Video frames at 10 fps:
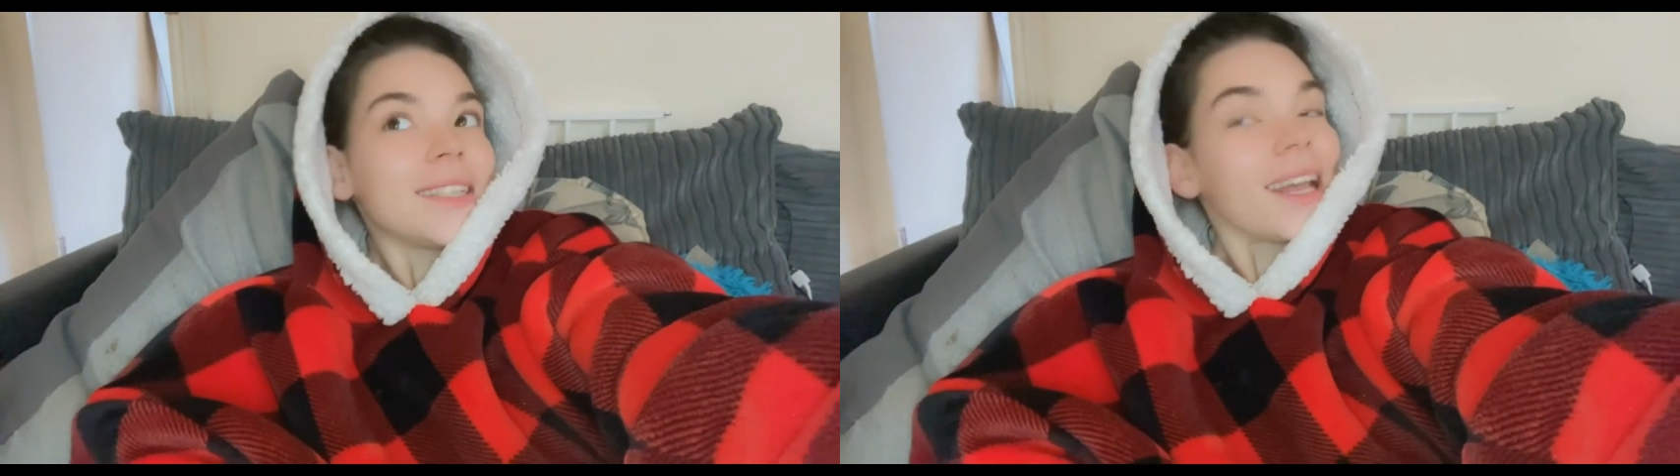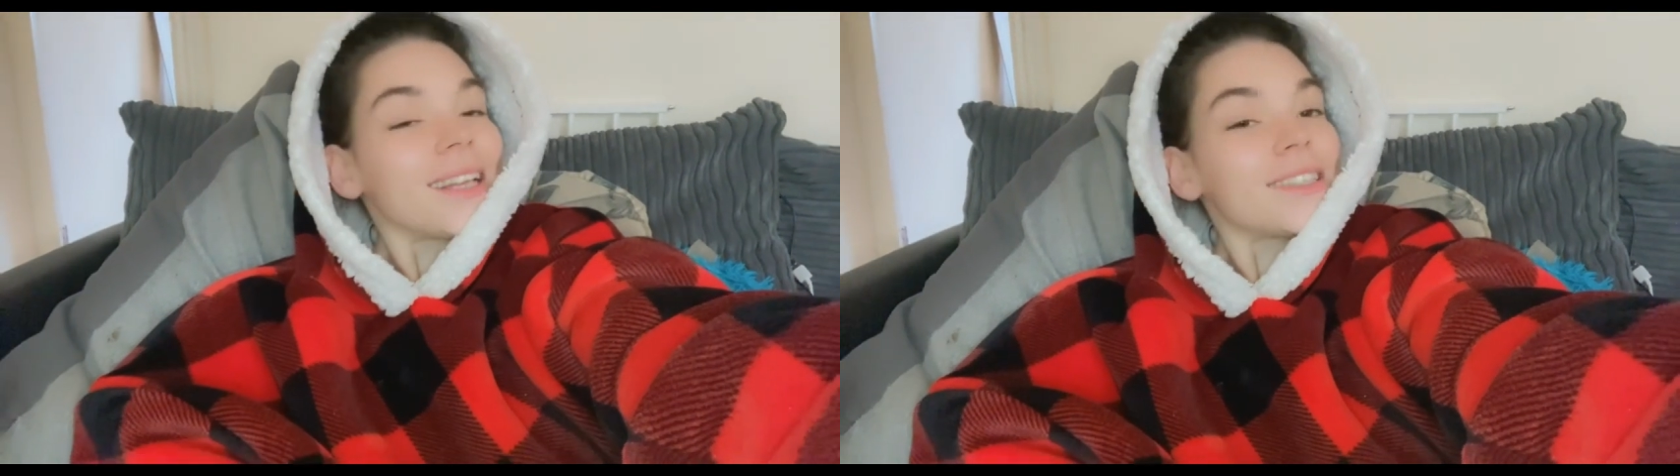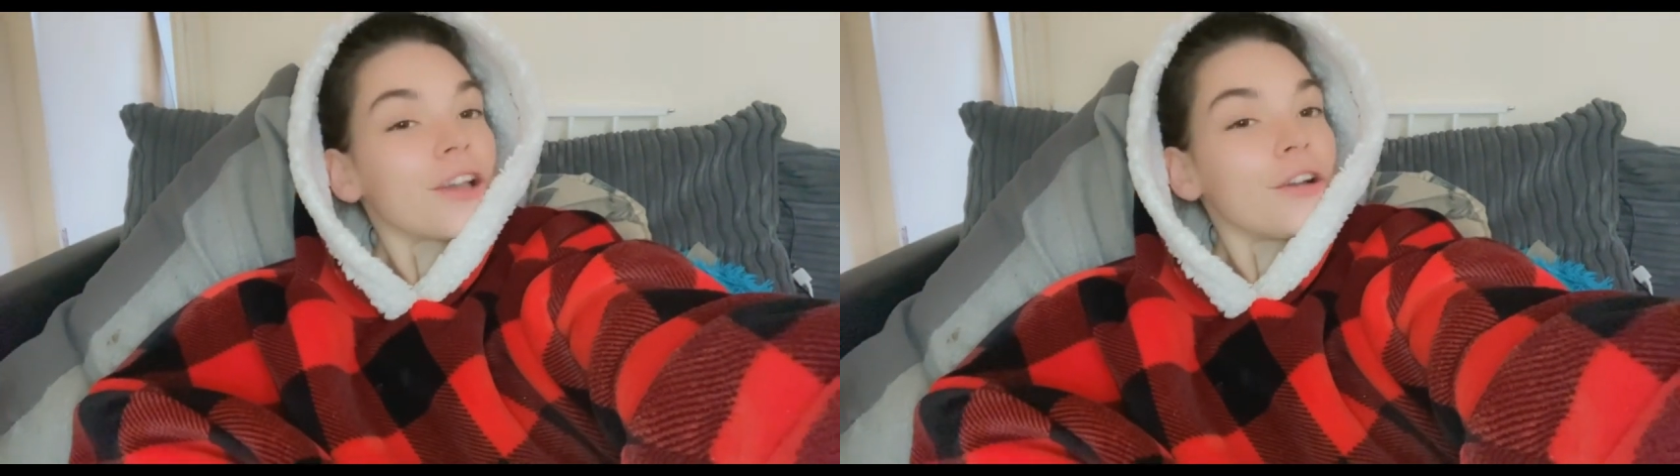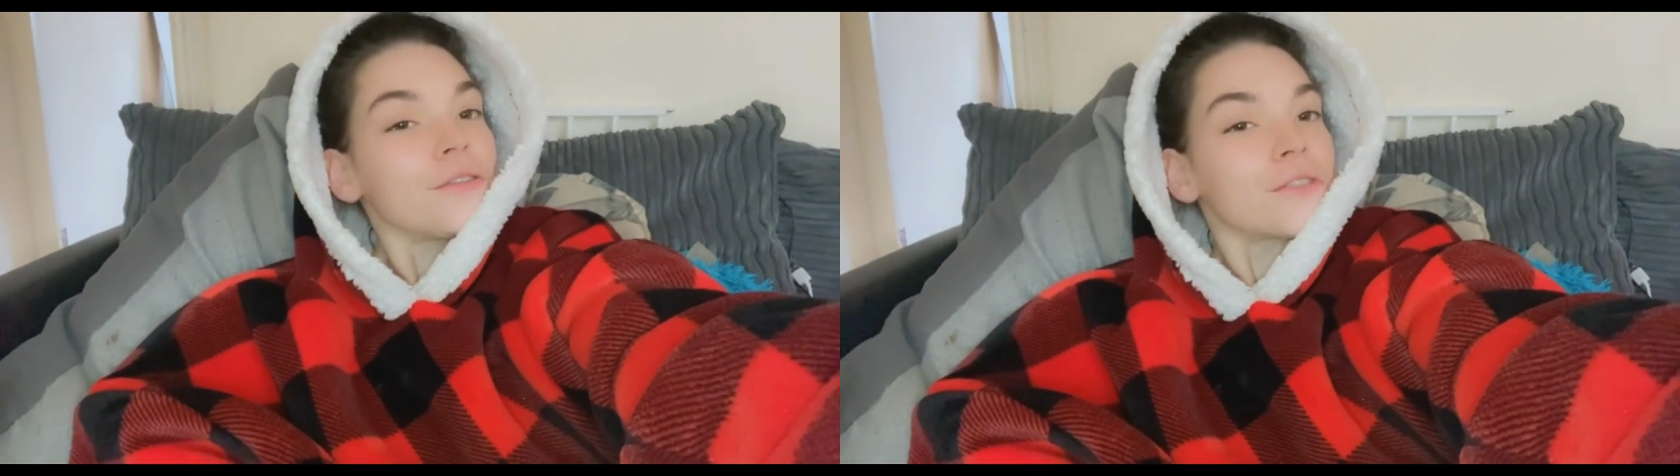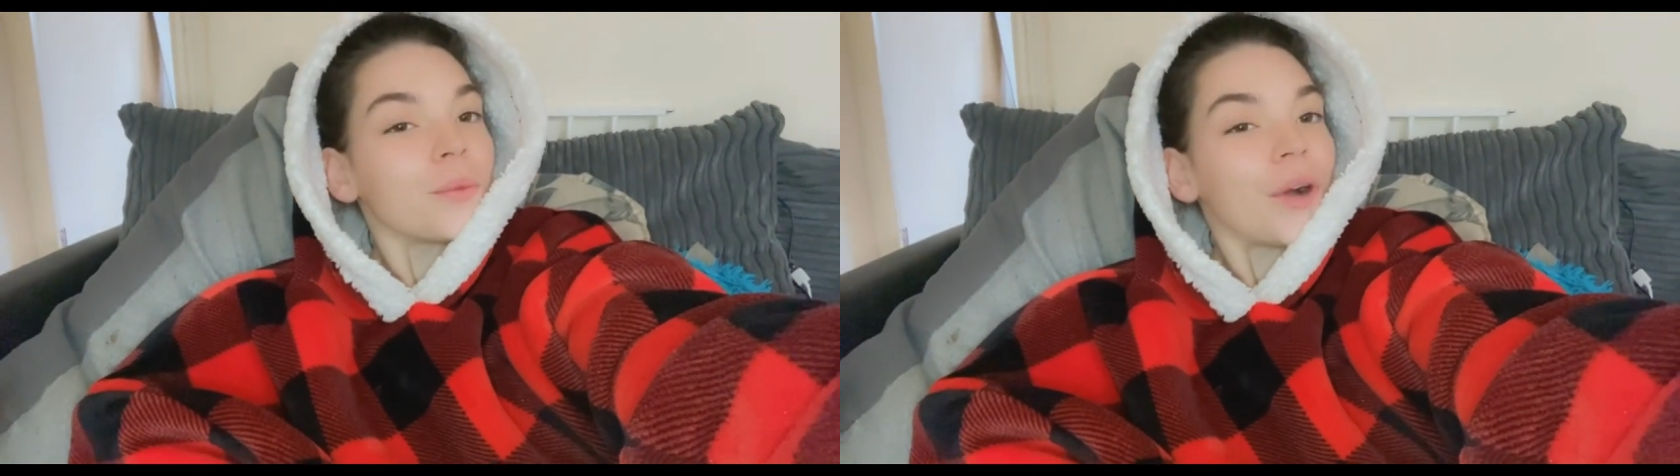Daddy's home
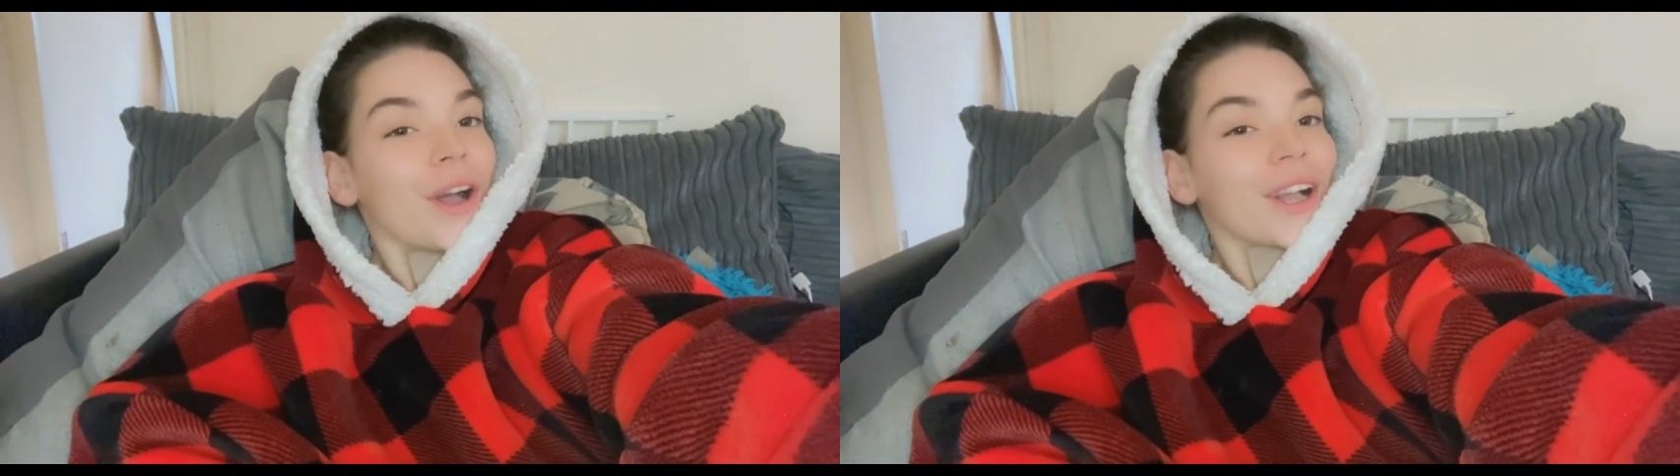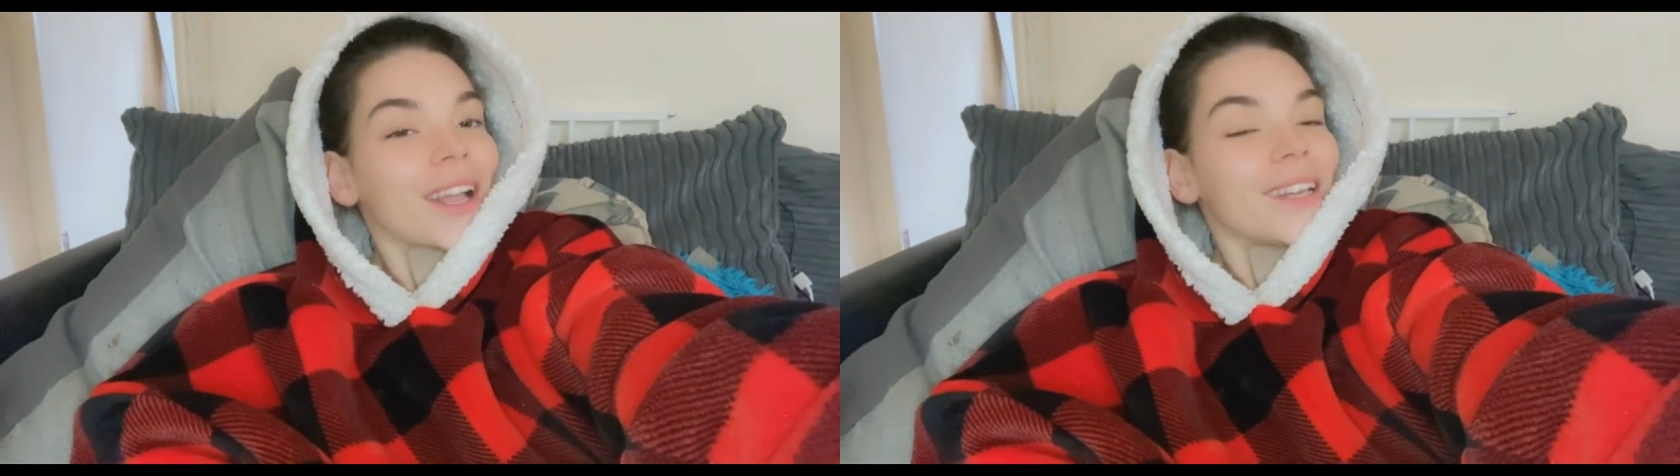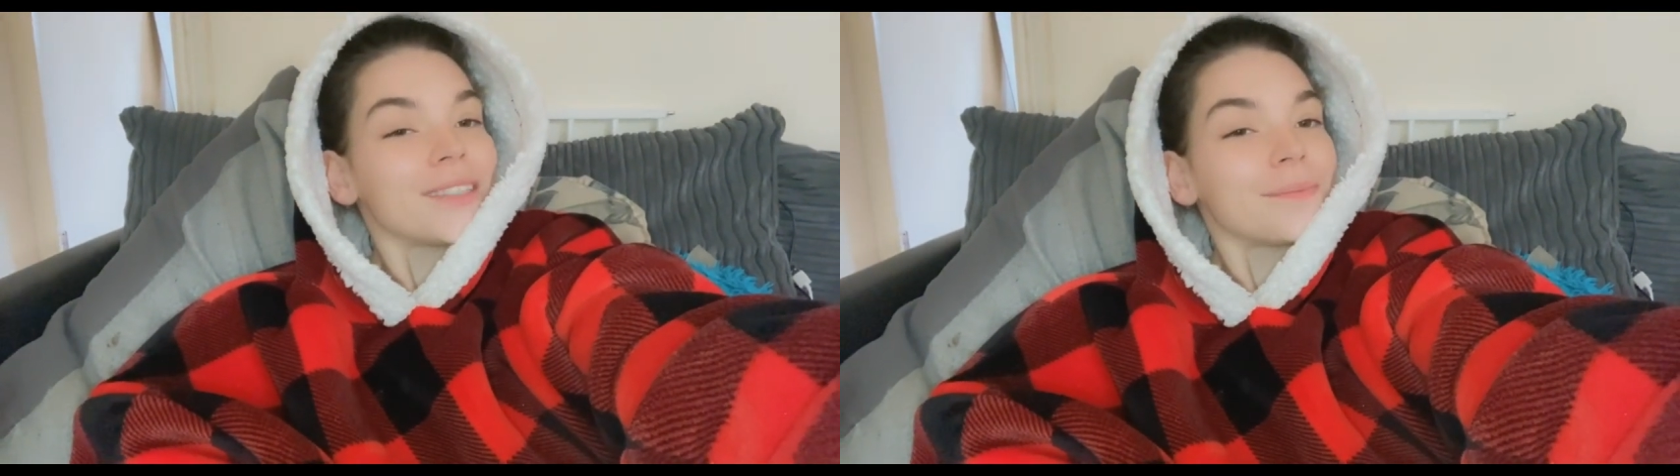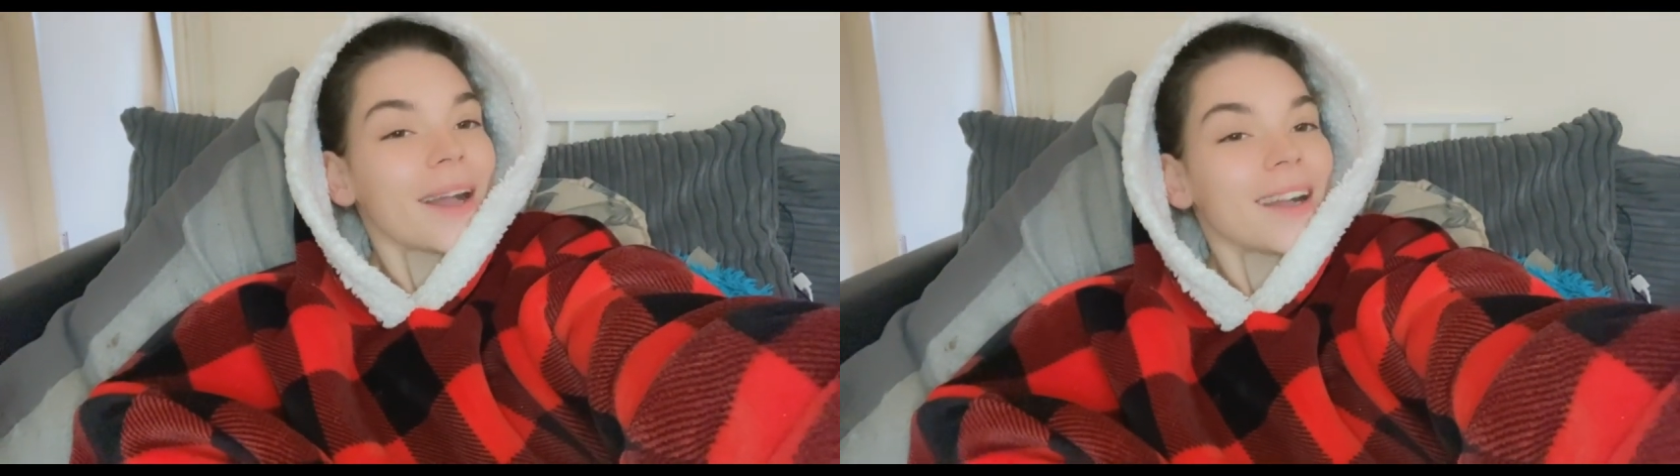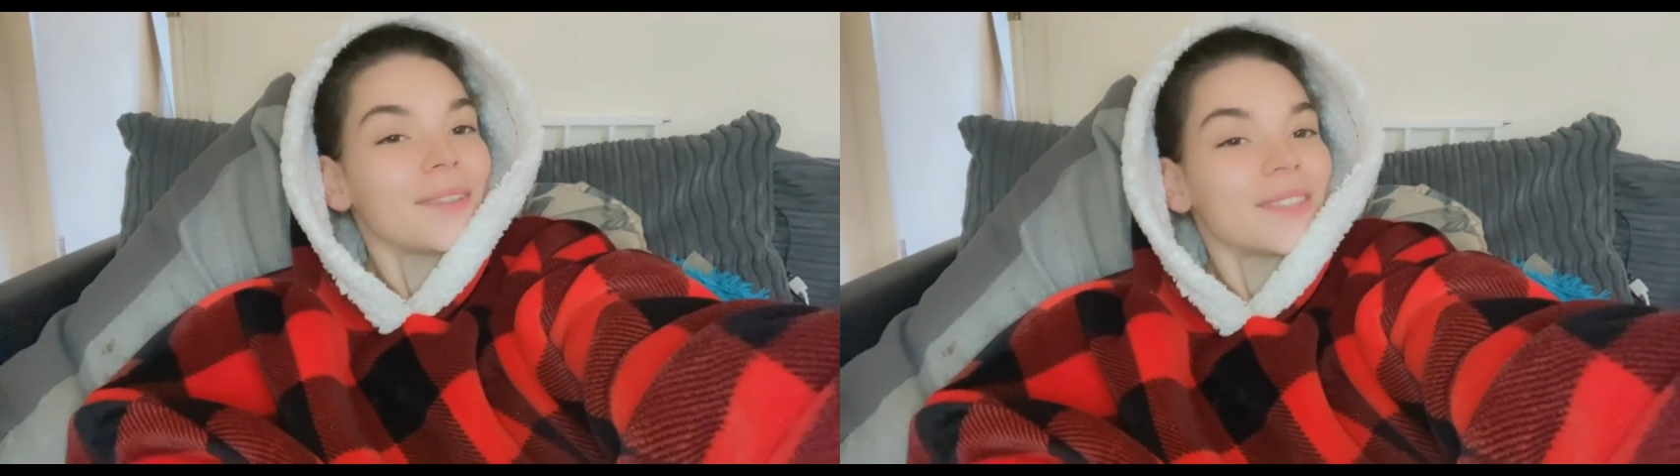from work and is
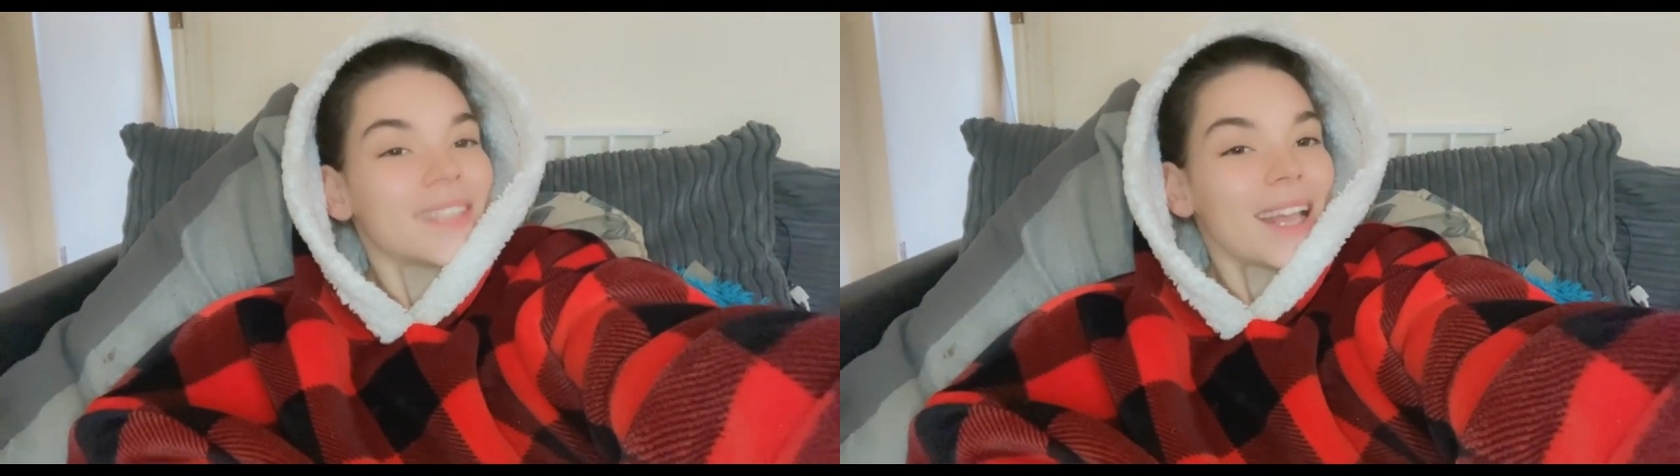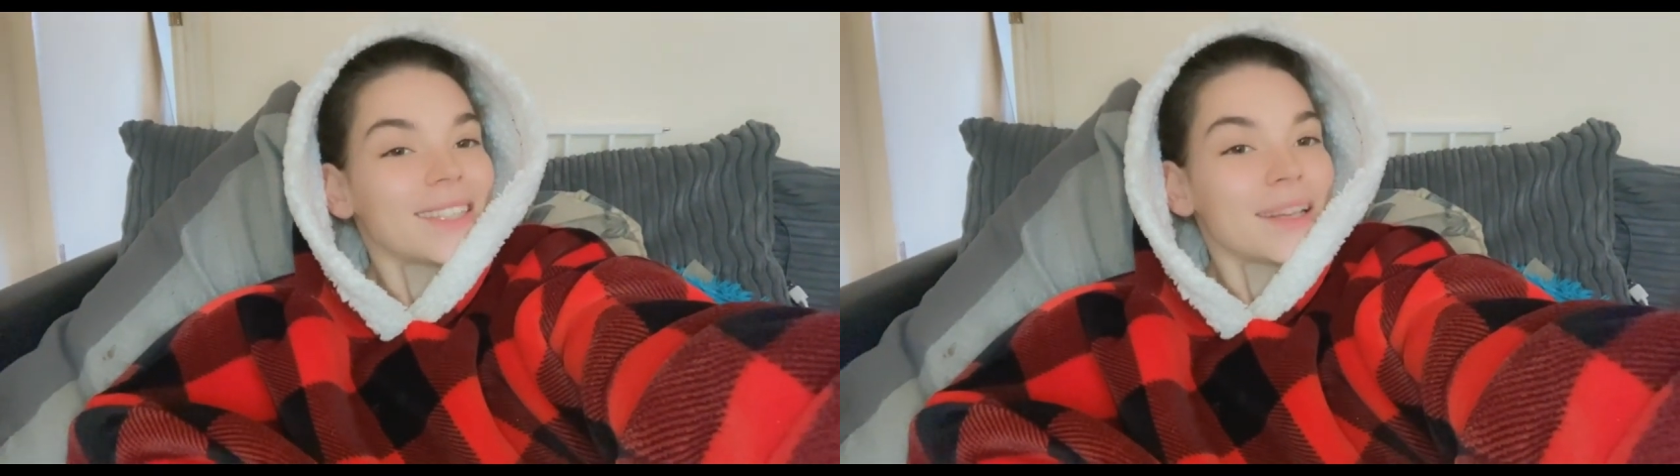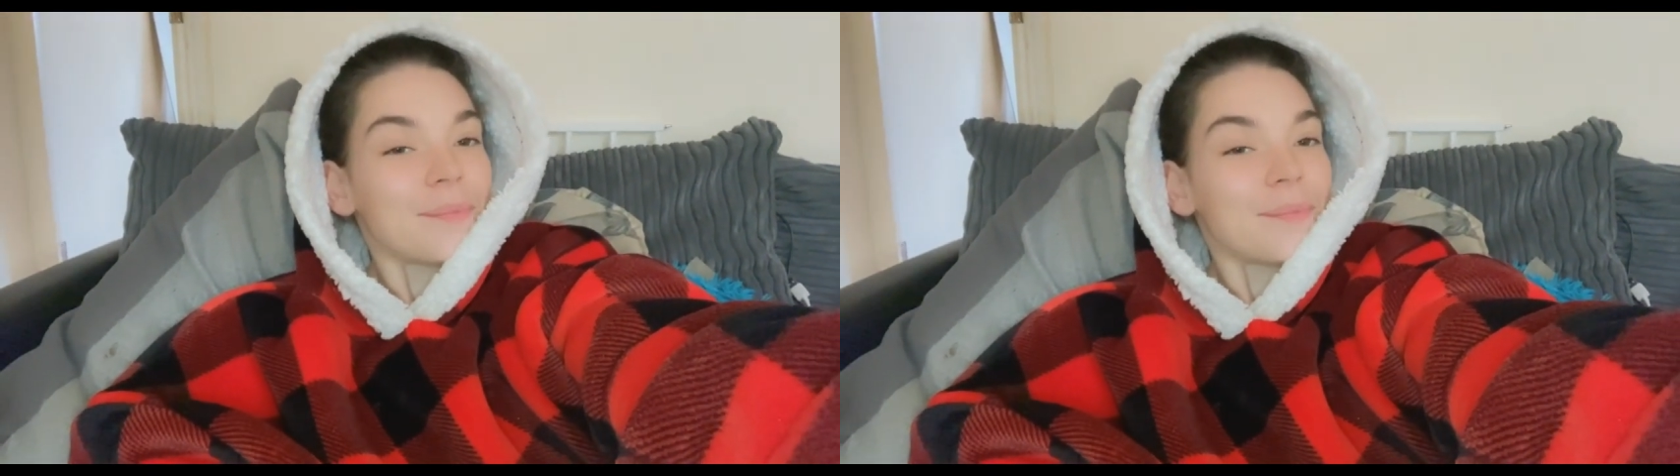back upstairs